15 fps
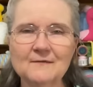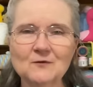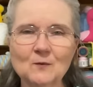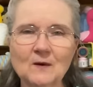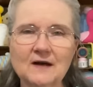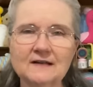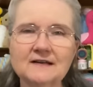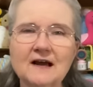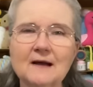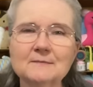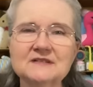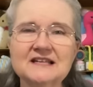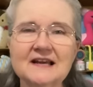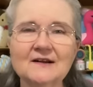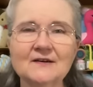everyone. I'm
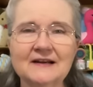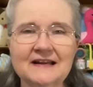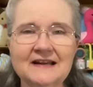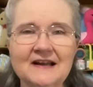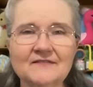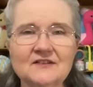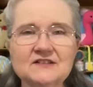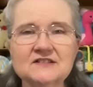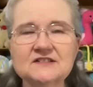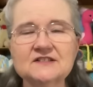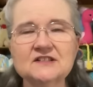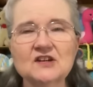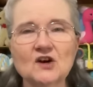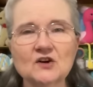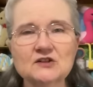Terry, and this is
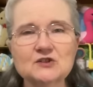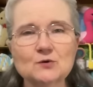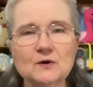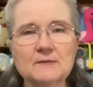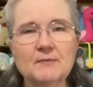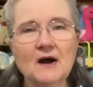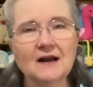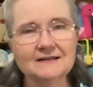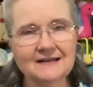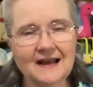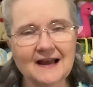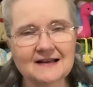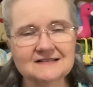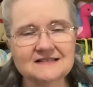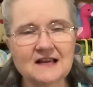the Yarn Joy
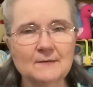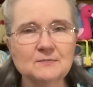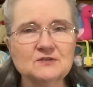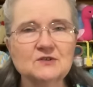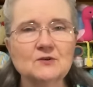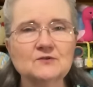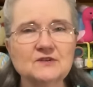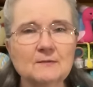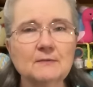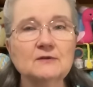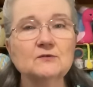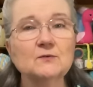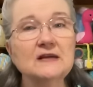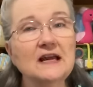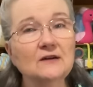Podcast, episode number
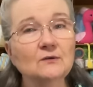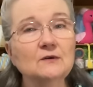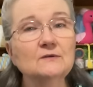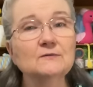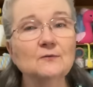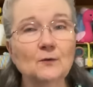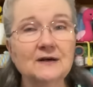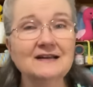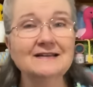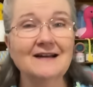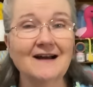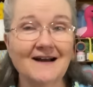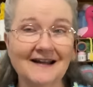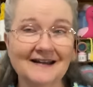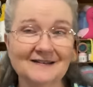
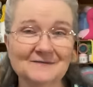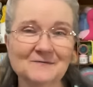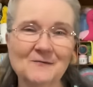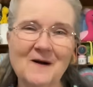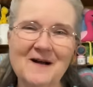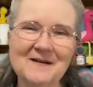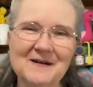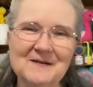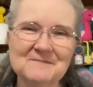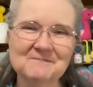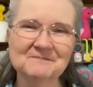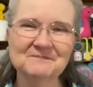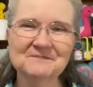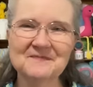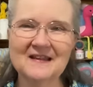349. Welcome.
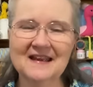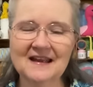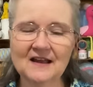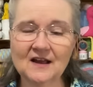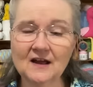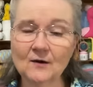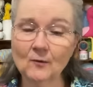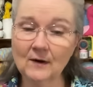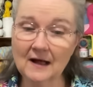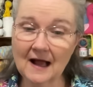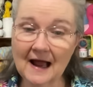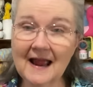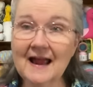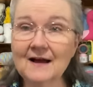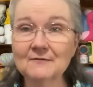Well, I
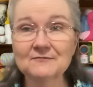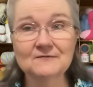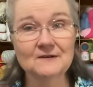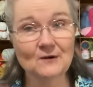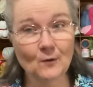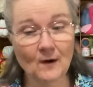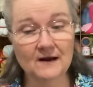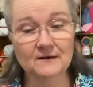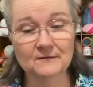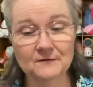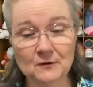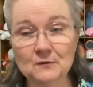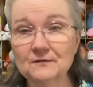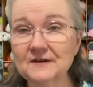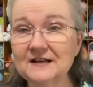have quite a
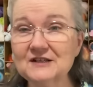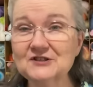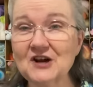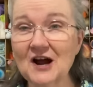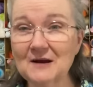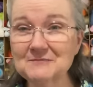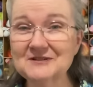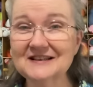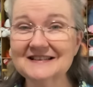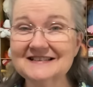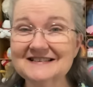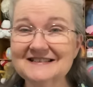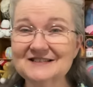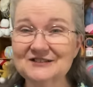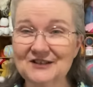few finished objects
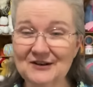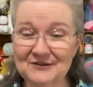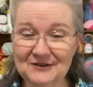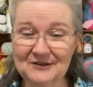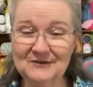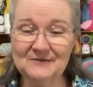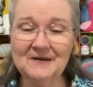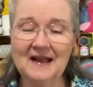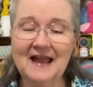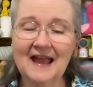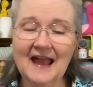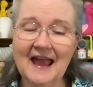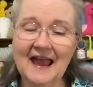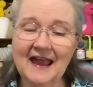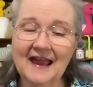to show you
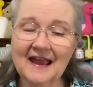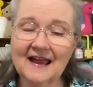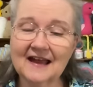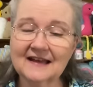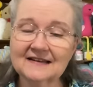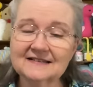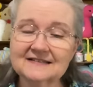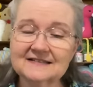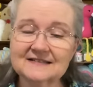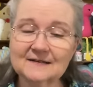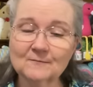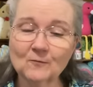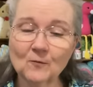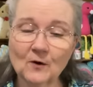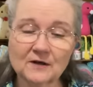and
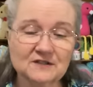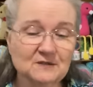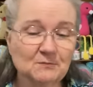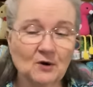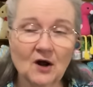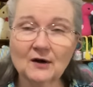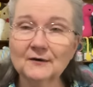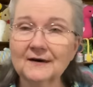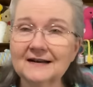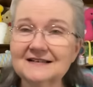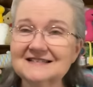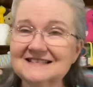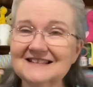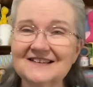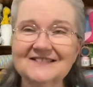some works in progress,
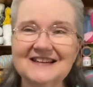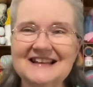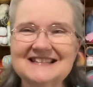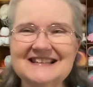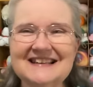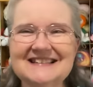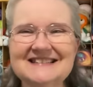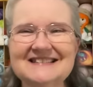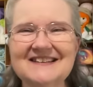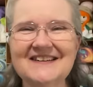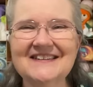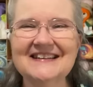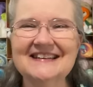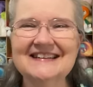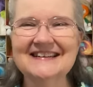so let's get
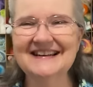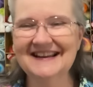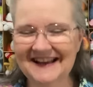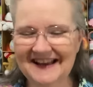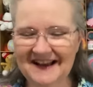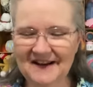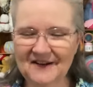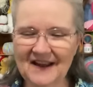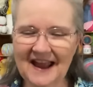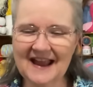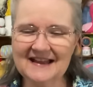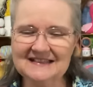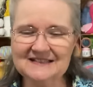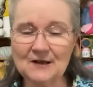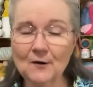started.
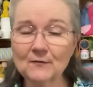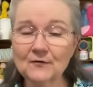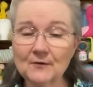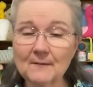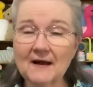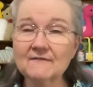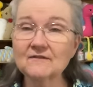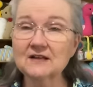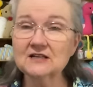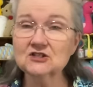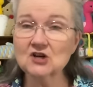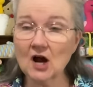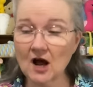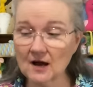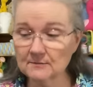Okay, so for my finished
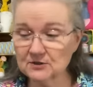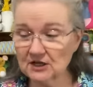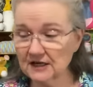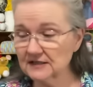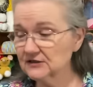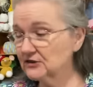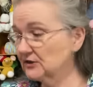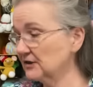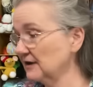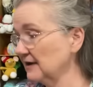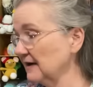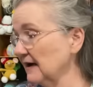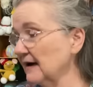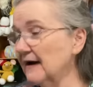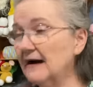objects,
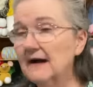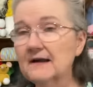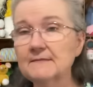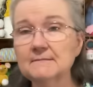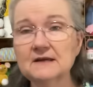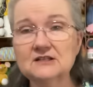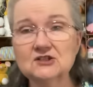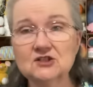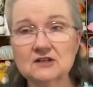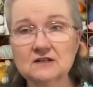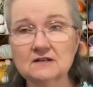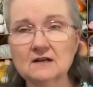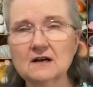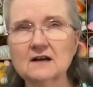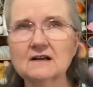I
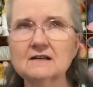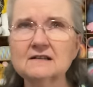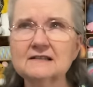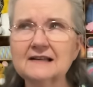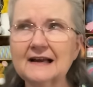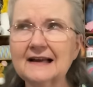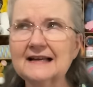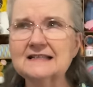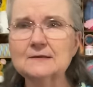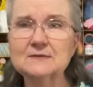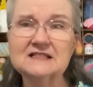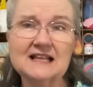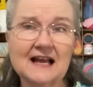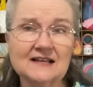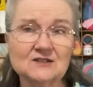mentioned, I guess it was
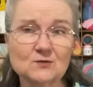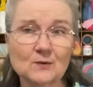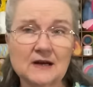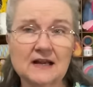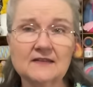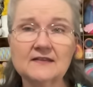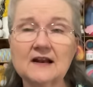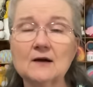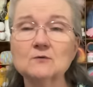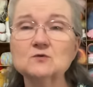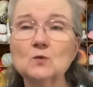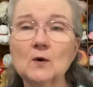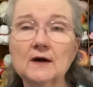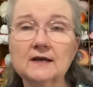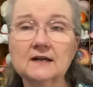last week, that I was
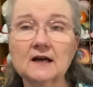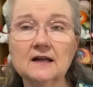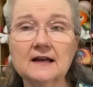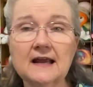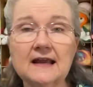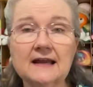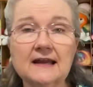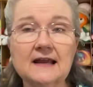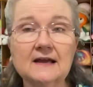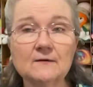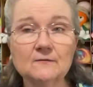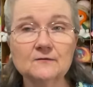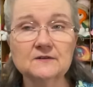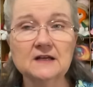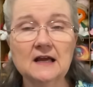working on a
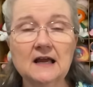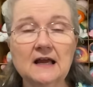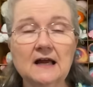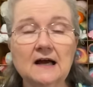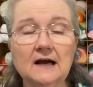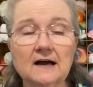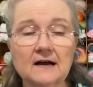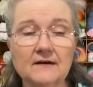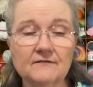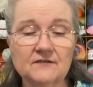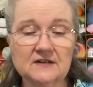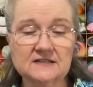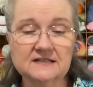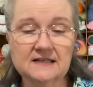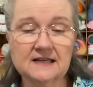gift.
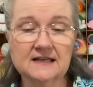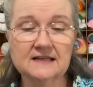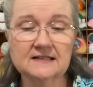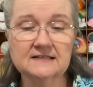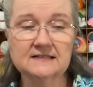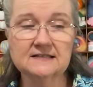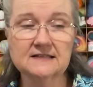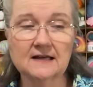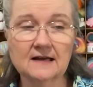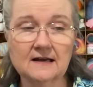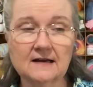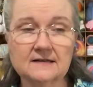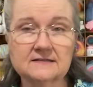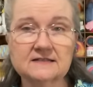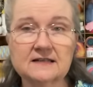This is
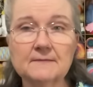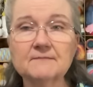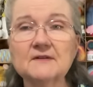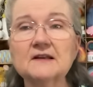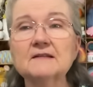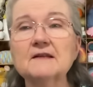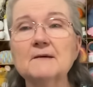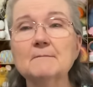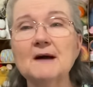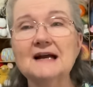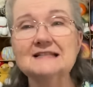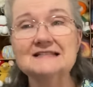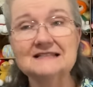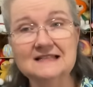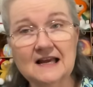something that my
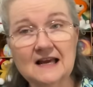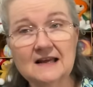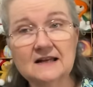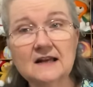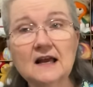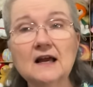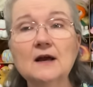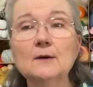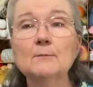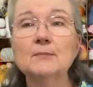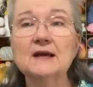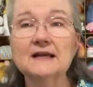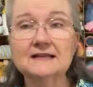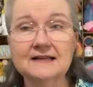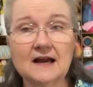son
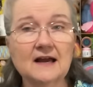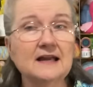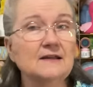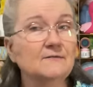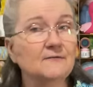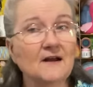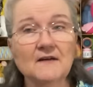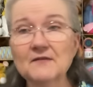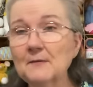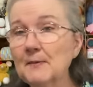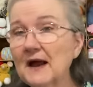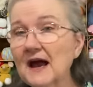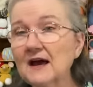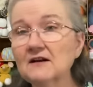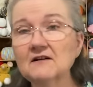picked out. He found the
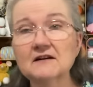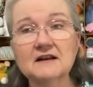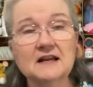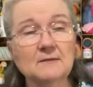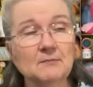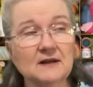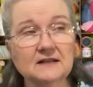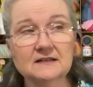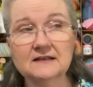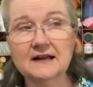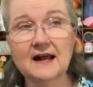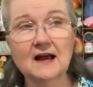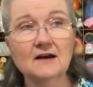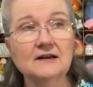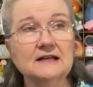pattern, he picked it
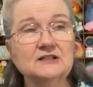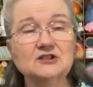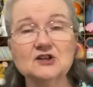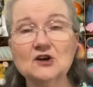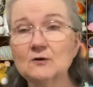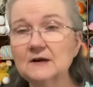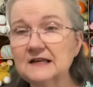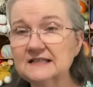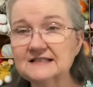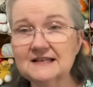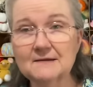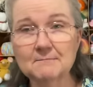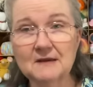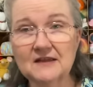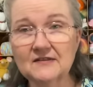out, he
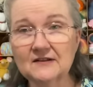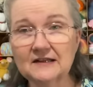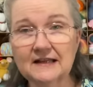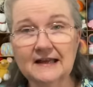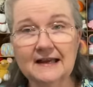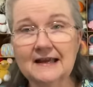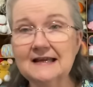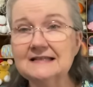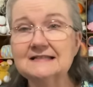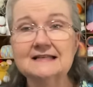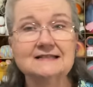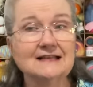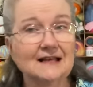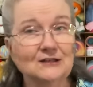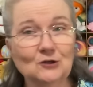sent me the link. He
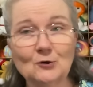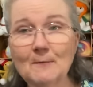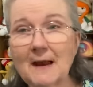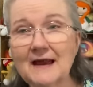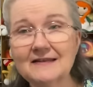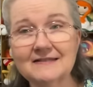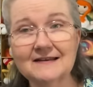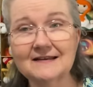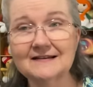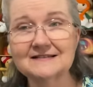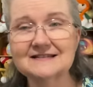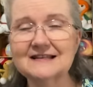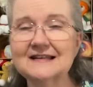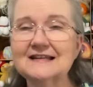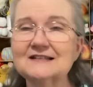says, "Can you make
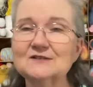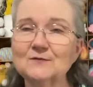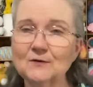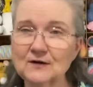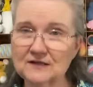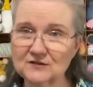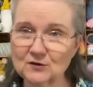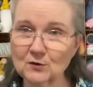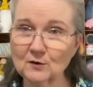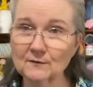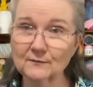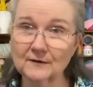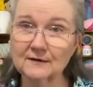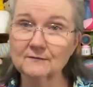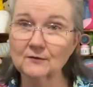this?" And it's for his
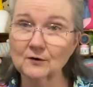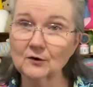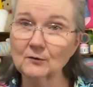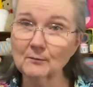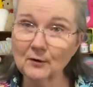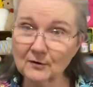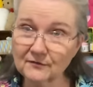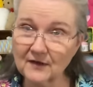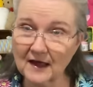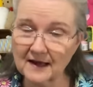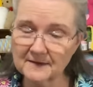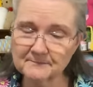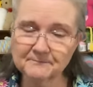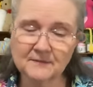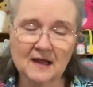girlfriend for her
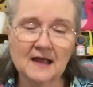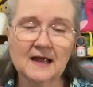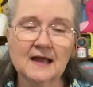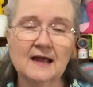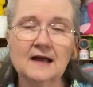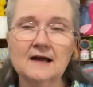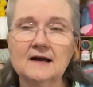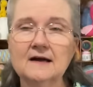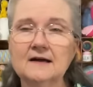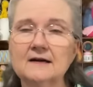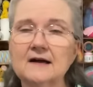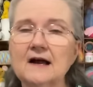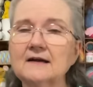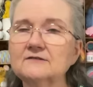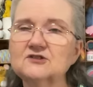birthday.
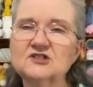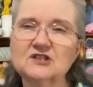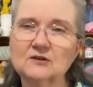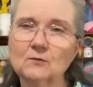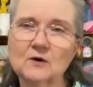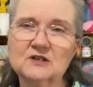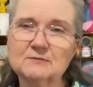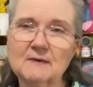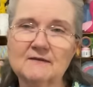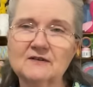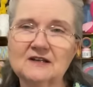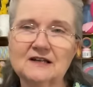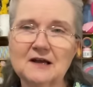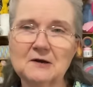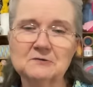She don't watch my
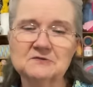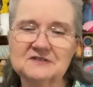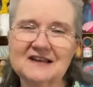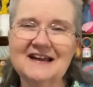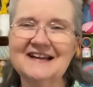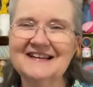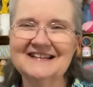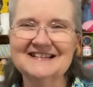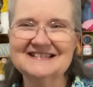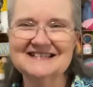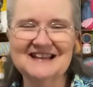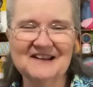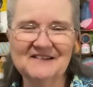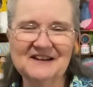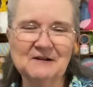videos.
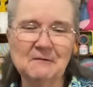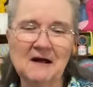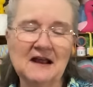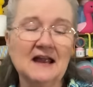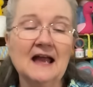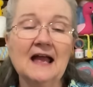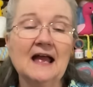So anyway,